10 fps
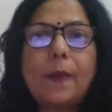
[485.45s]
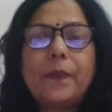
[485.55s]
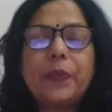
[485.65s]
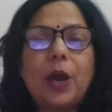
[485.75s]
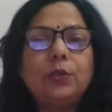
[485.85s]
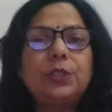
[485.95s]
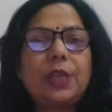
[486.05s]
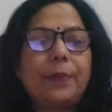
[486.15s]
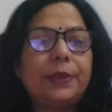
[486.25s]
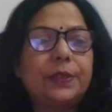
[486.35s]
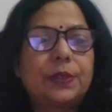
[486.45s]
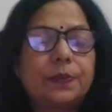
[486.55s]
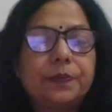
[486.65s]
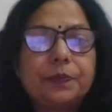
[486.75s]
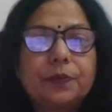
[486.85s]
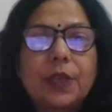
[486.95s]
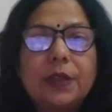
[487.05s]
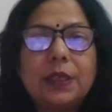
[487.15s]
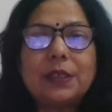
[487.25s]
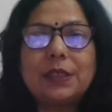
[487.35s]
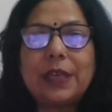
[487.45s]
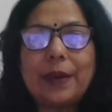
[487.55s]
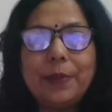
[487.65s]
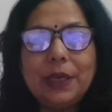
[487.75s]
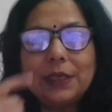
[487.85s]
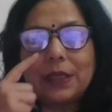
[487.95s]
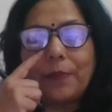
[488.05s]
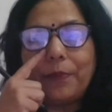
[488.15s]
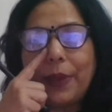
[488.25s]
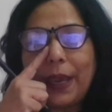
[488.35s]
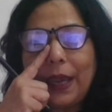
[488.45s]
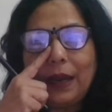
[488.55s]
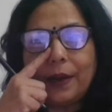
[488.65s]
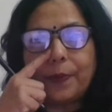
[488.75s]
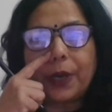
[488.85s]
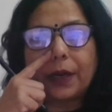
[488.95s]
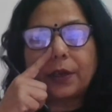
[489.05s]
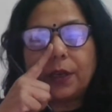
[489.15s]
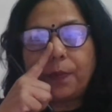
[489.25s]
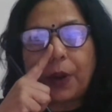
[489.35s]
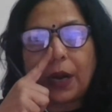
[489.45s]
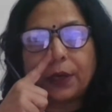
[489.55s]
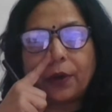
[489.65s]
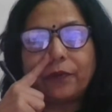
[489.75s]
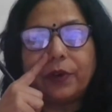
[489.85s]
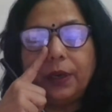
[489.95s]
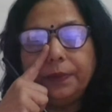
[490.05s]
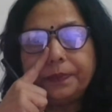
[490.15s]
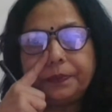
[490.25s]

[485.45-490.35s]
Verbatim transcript: Now stamens. The stamen is the male reproductive part of a